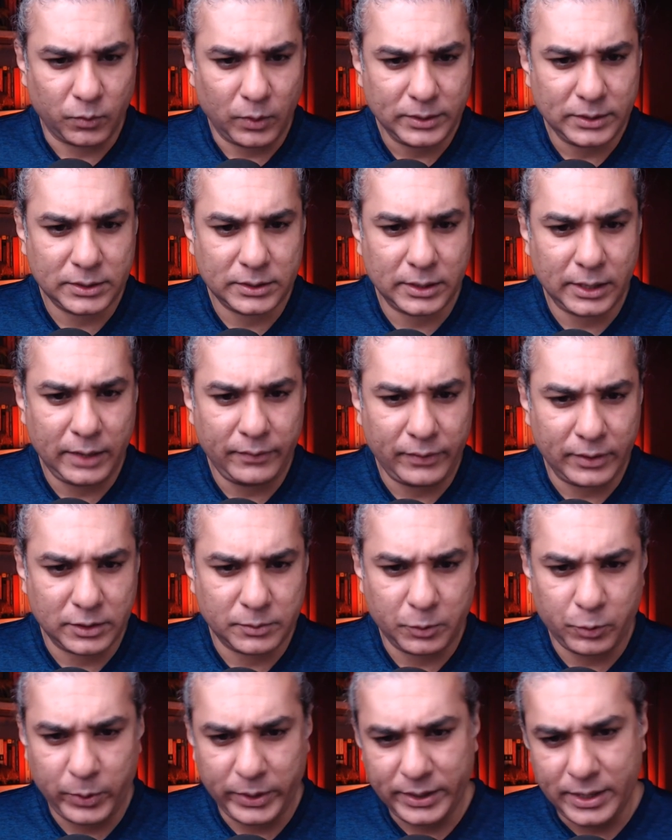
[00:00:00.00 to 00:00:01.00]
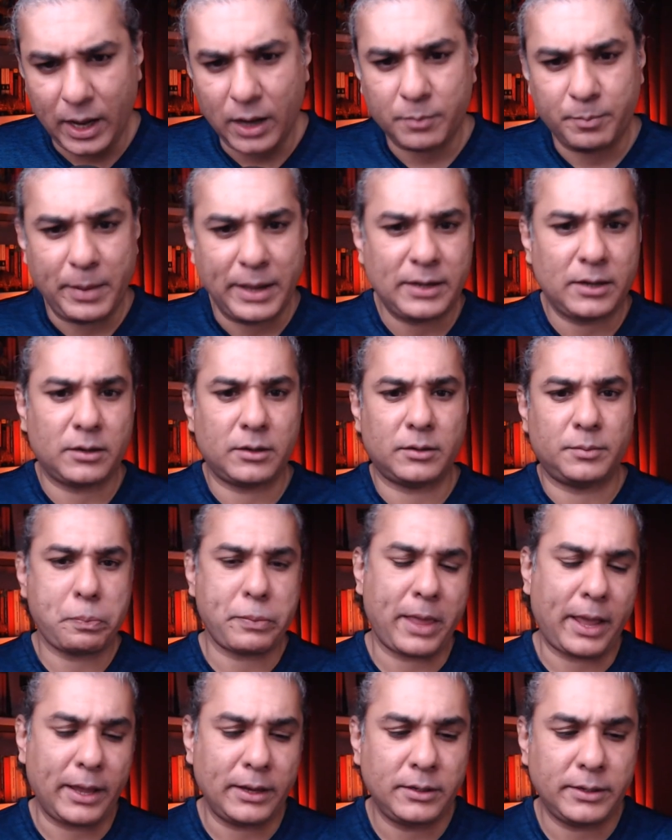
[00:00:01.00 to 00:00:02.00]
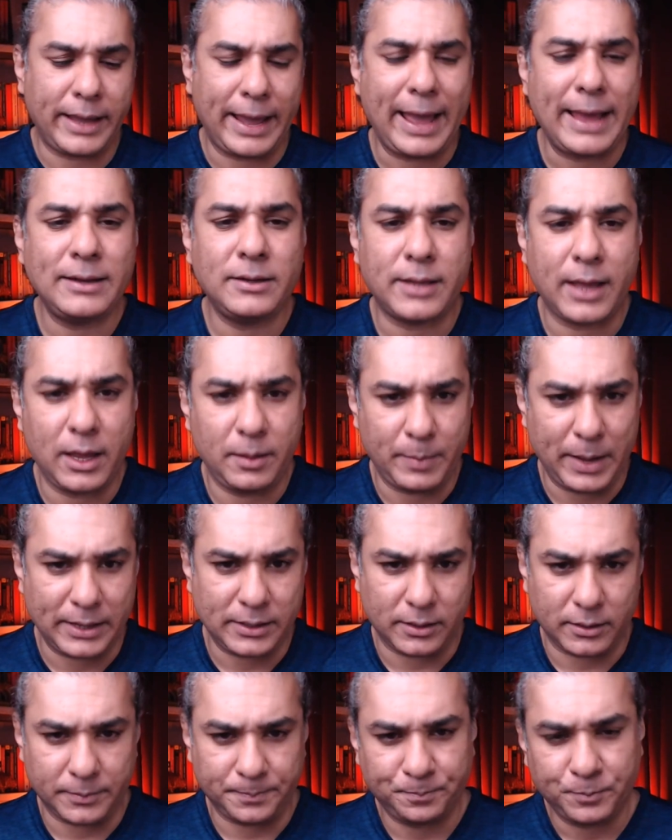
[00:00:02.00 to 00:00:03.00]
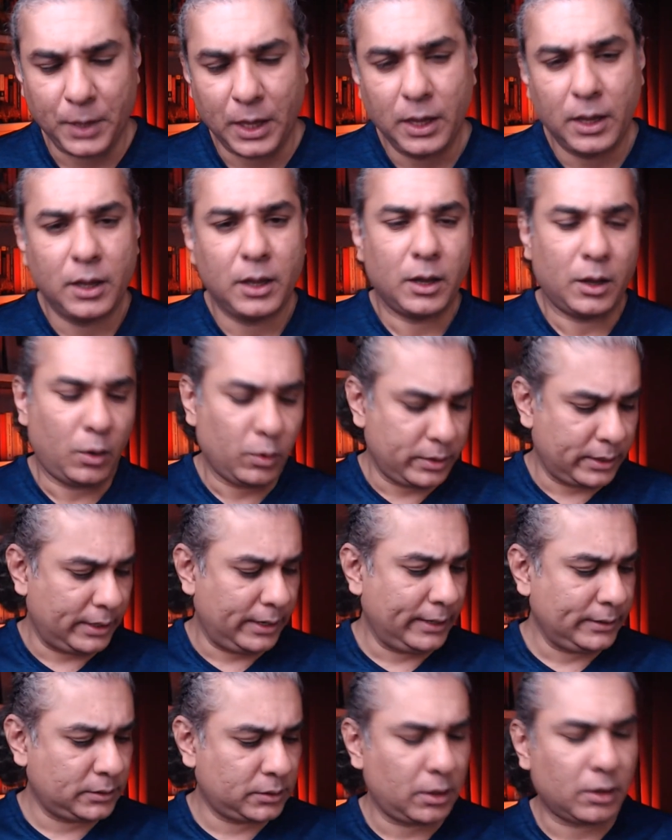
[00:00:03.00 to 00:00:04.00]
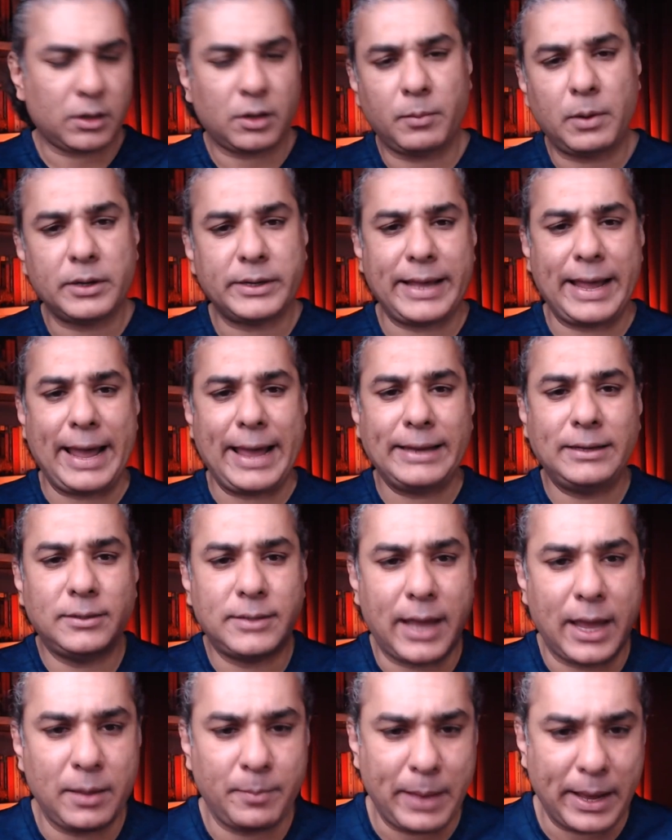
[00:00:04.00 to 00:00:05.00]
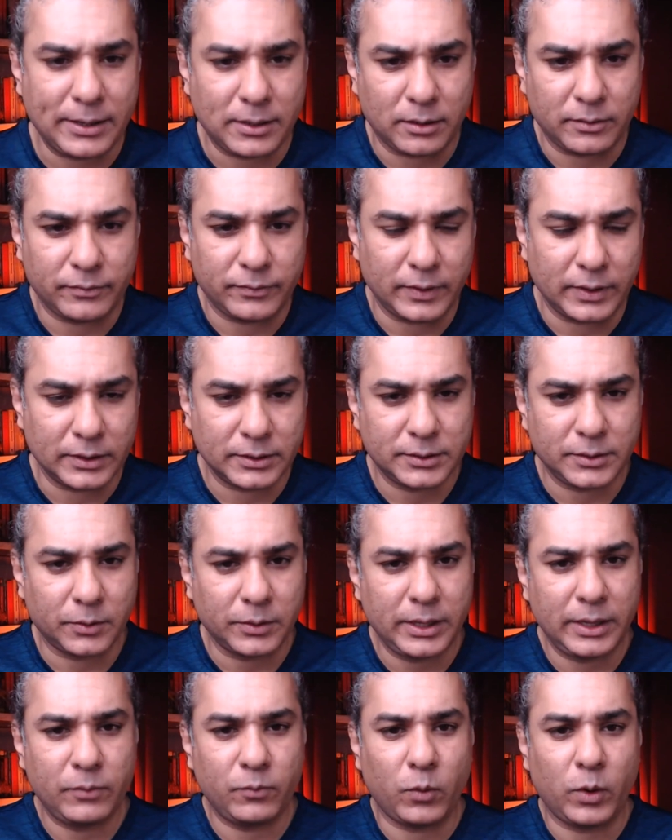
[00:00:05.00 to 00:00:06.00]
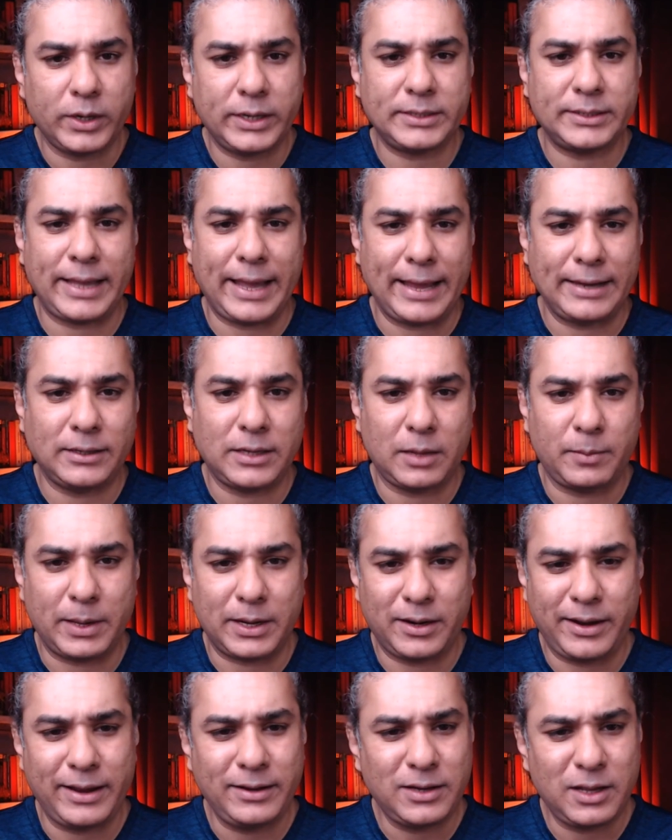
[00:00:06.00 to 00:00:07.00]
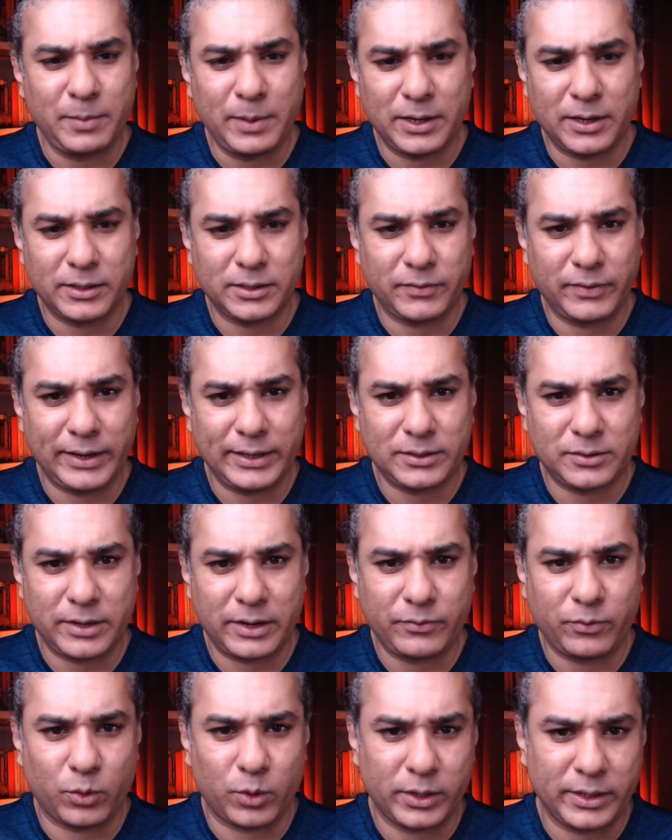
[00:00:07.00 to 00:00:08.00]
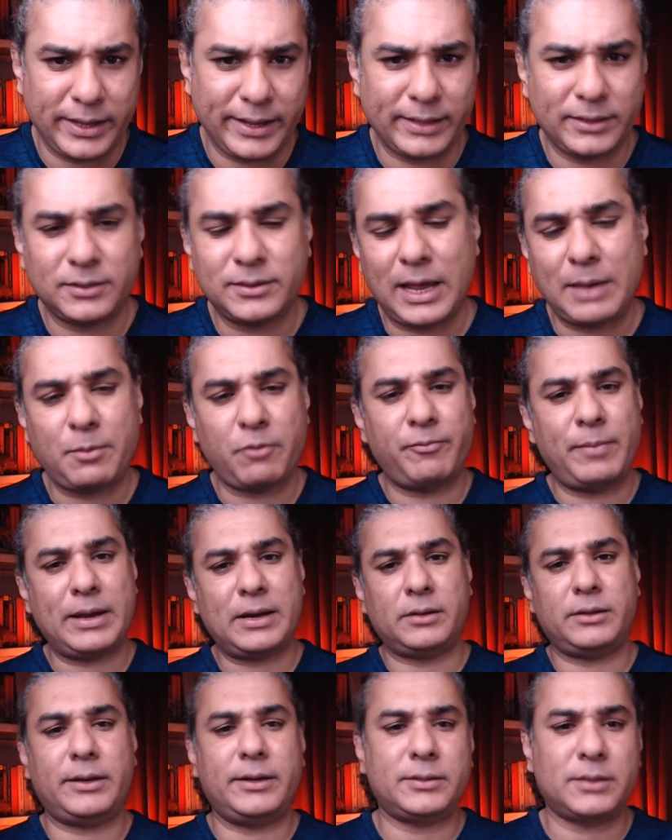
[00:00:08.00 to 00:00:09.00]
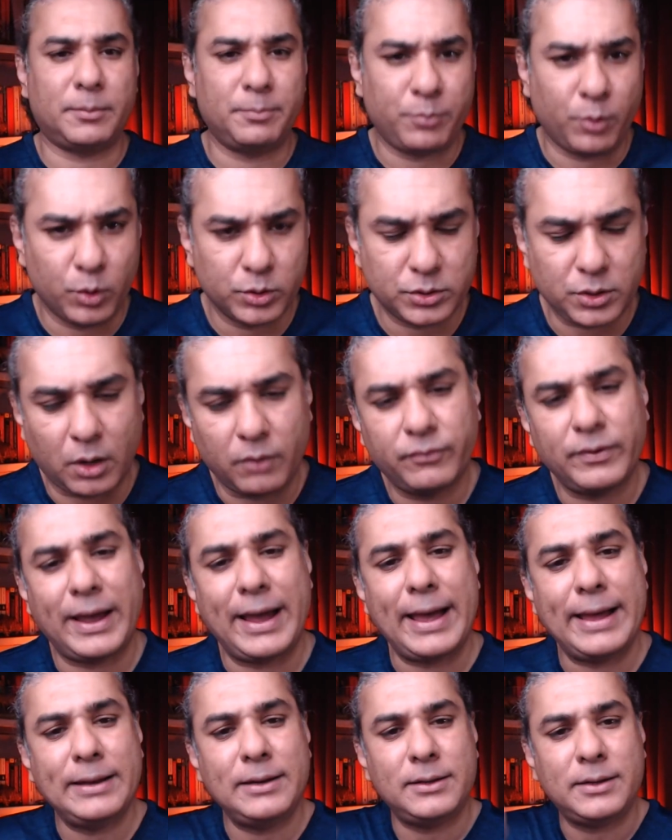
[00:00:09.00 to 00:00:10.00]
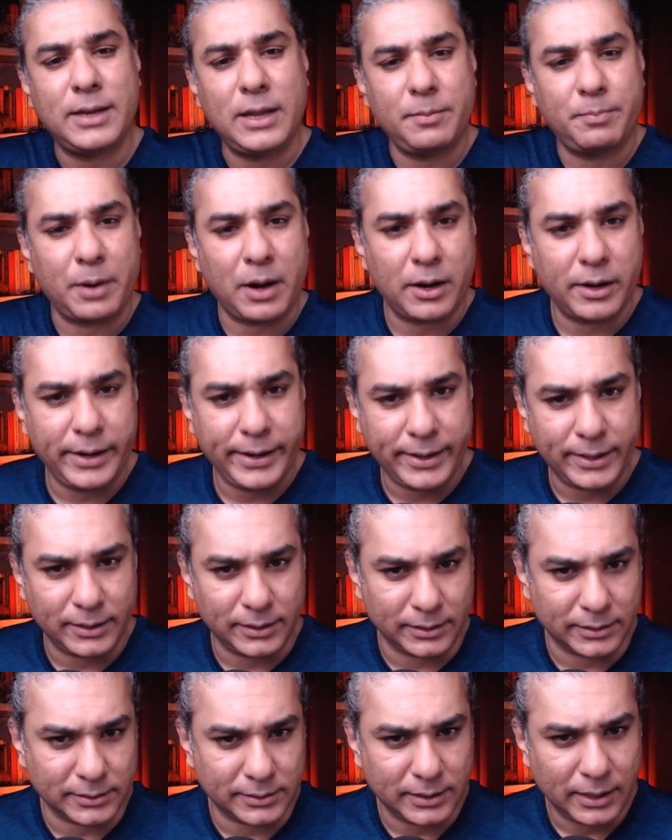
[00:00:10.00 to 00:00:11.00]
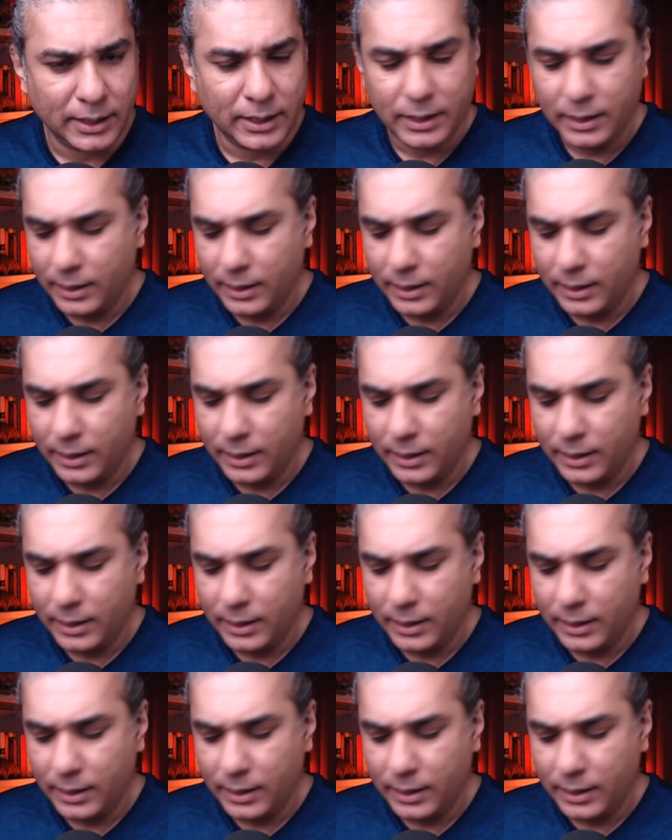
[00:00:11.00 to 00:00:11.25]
What's the difference between dark matter and antimatter? Okay, let's talk about antimatter first. Okay, what is antimatter? Antimatter is a very straightforward thing. It's a type of matter that is composed of antiparticles.